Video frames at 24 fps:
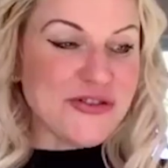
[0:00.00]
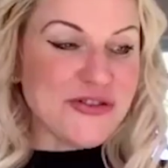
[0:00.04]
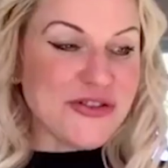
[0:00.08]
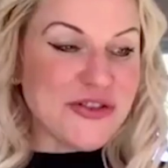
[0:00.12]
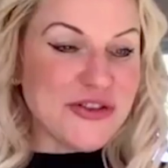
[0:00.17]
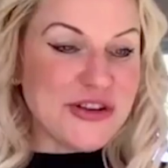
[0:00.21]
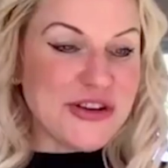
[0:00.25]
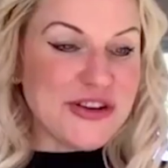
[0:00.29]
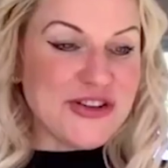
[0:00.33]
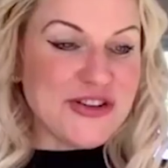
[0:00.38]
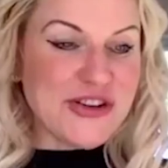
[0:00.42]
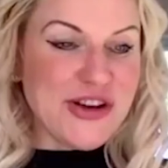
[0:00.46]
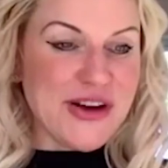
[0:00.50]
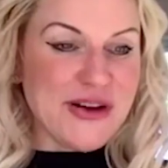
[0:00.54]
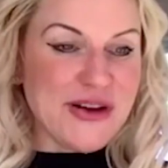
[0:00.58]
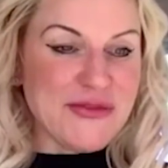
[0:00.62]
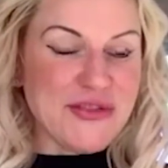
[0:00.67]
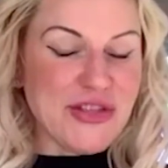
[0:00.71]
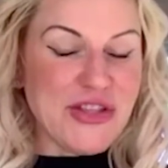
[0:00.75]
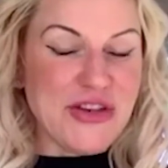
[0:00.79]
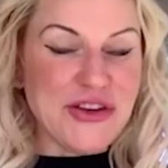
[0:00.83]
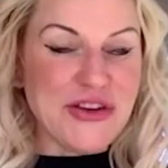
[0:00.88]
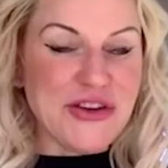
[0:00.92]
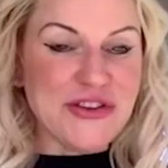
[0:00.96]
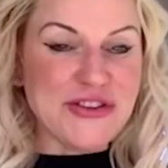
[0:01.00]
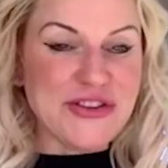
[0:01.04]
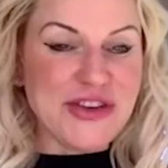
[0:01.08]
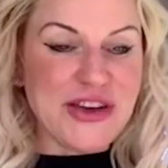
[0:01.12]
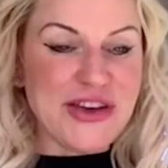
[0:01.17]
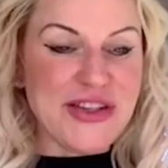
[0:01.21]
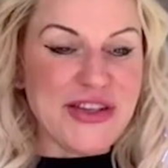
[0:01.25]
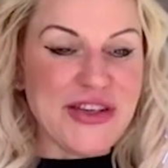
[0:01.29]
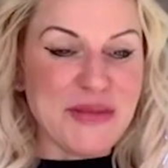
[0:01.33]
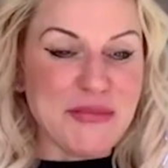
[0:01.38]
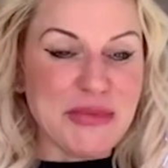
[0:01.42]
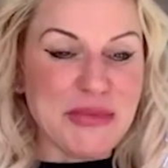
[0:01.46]
funny, Jen, that you
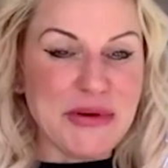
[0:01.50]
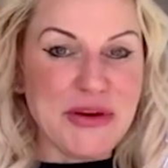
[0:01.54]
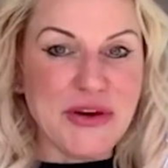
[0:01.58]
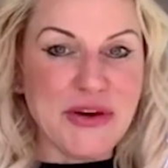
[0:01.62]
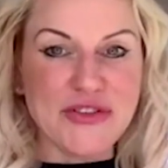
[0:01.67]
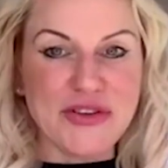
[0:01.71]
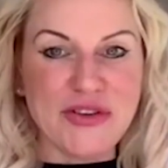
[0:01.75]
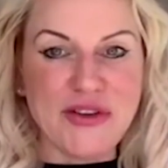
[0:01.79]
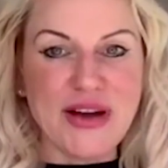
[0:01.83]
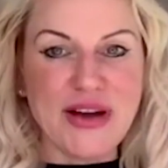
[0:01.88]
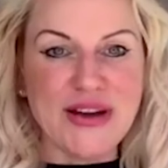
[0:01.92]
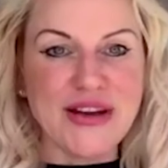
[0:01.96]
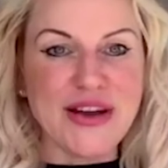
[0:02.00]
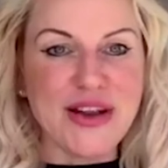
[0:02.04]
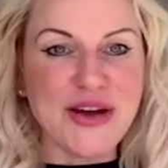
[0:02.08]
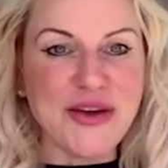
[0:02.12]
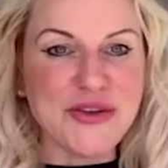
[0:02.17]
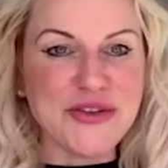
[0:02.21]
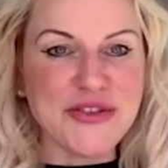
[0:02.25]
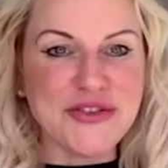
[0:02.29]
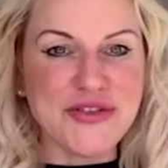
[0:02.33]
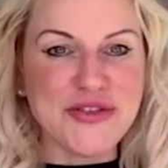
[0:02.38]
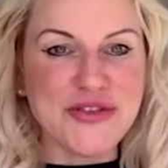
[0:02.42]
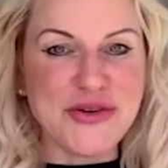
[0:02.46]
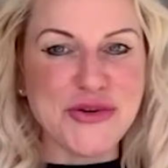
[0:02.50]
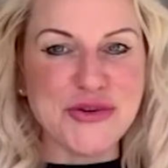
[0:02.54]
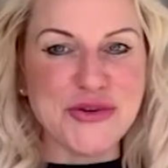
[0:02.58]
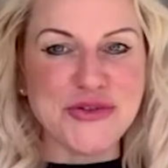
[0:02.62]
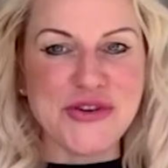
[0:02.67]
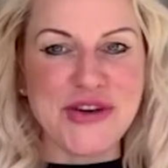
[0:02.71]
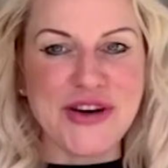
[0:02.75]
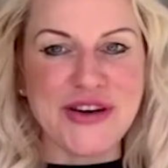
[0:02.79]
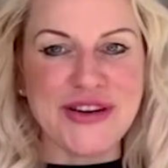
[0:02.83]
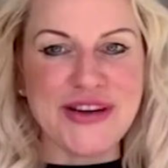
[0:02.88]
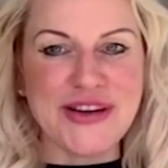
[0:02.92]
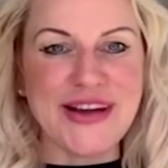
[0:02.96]
say that, because I've had loads of horse
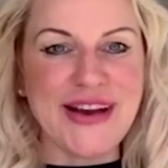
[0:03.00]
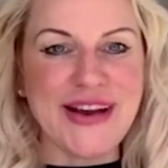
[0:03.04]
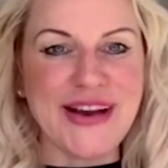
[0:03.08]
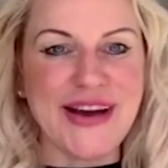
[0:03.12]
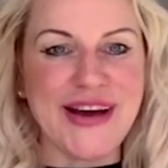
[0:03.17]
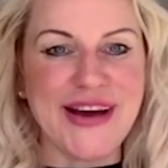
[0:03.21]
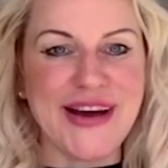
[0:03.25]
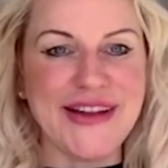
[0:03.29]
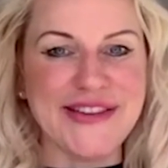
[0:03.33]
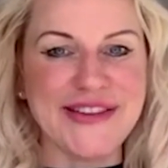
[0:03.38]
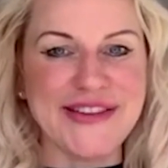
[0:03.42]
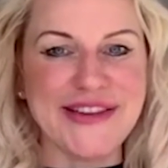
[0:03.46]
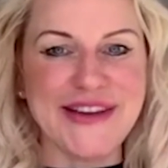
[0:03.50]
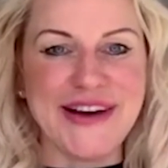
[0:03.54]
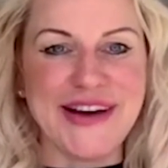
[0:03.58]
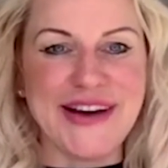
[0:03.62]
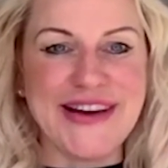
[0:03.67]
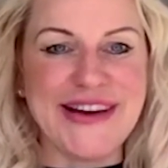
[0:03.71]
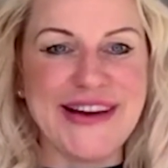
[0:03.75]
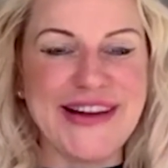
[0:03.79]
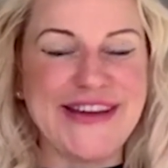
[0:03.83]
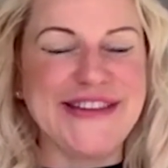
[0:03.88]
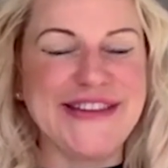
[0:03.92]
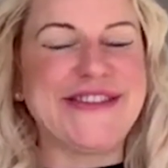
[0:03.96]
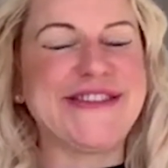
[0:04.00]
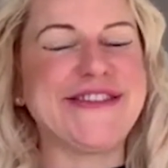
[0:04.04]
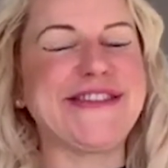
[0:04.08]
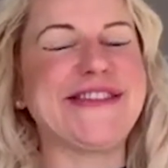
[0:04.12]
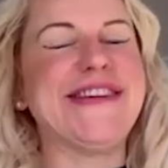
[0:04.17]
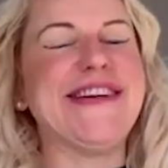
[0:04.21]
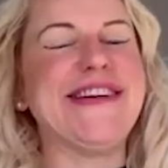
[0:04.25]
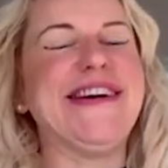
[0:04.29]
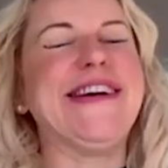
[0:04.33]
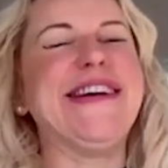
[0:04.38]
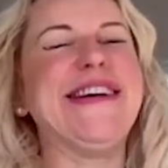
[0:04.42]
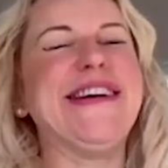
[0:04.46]
riding clients and I
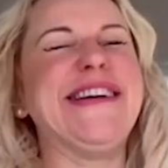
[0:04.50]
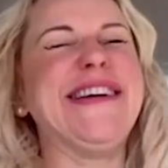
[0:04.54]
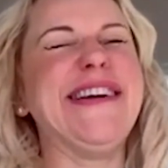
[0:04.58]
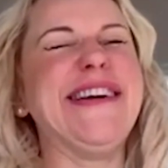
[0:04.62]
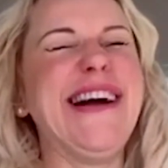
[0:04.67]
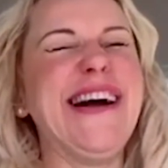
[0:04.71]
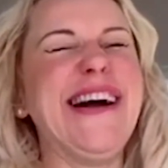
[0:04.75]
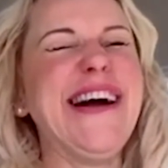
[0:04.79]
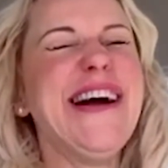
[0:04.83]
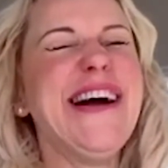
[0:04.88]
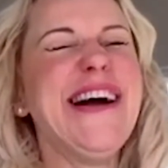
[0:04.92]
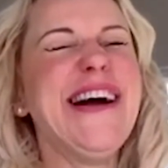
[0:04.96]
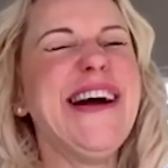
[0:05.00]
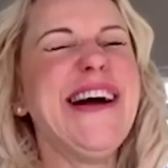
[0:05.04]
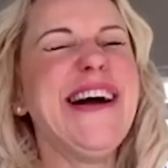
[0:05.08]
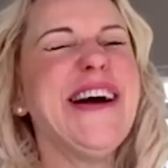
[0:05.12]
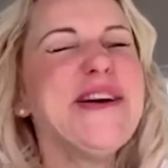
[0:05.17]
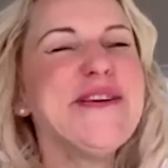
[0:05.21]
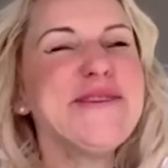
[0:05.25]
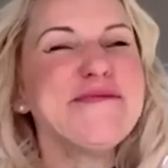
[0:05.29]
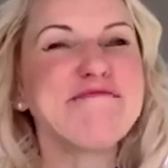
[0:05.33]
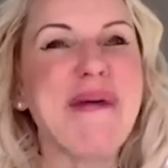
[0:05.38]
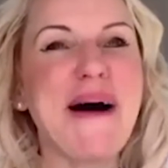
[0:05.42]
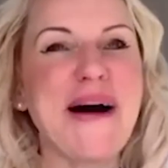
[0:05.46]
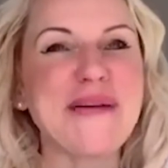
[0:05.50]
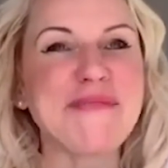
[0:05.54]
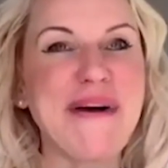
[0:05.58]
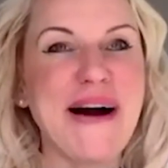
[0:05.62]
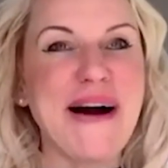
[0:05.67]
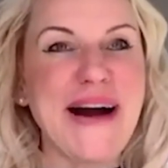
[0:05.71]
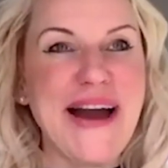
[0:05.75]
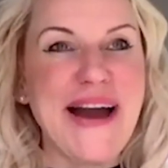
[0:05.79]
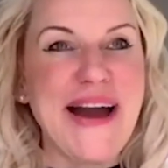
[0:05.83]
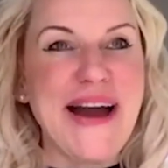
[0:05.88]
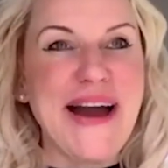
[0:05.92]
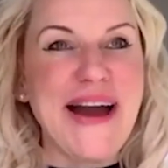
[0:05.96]
literally bang
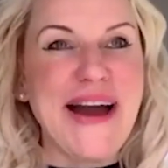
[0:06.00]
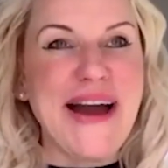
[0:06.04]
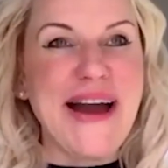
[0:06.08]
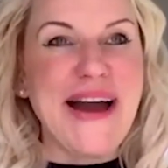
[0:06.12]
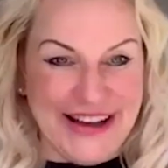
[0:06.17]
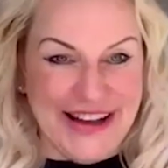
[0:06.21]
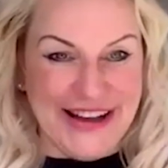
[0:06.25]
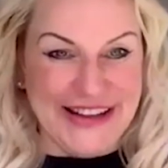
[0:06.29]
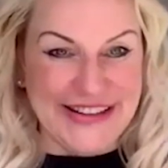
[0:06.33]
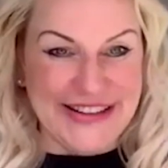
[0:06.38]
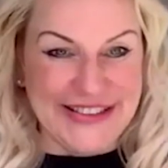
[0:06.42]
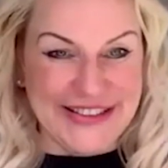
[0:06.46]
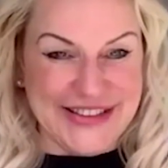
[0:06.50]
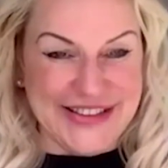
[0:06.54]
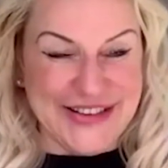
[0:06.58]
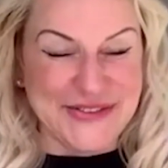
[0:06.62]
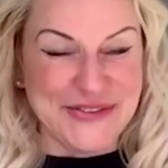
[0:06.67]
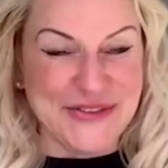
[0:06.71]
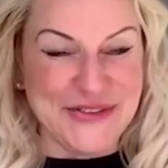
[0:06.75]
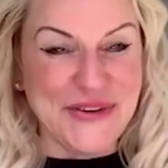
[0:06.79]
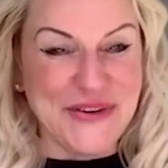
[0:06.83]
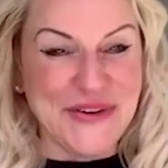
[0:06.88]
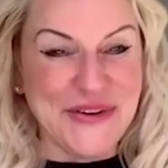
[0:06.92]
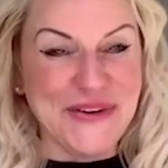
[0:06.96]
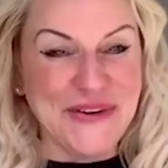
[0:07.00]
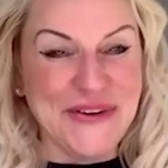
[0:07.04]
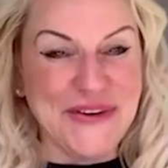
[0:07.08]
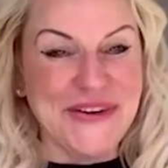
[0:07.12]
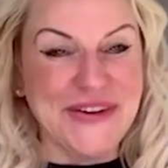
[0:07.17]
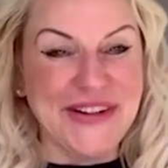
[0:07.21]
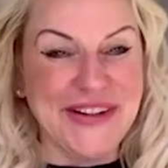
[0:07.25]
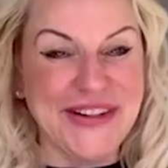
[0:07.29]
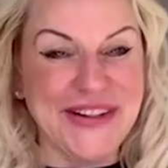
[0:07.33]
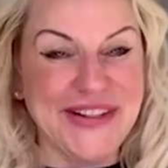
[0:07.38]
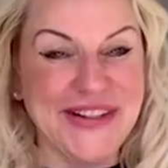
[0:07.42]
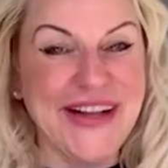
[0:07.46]
my head against the
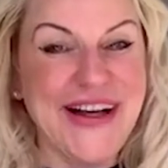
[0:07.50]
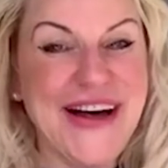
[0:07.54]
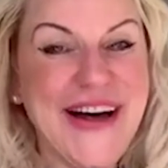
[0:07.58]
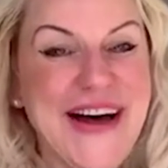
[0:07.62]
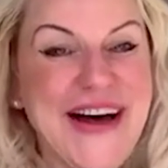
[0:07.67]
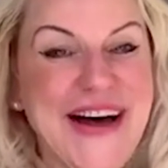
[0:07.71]
wall.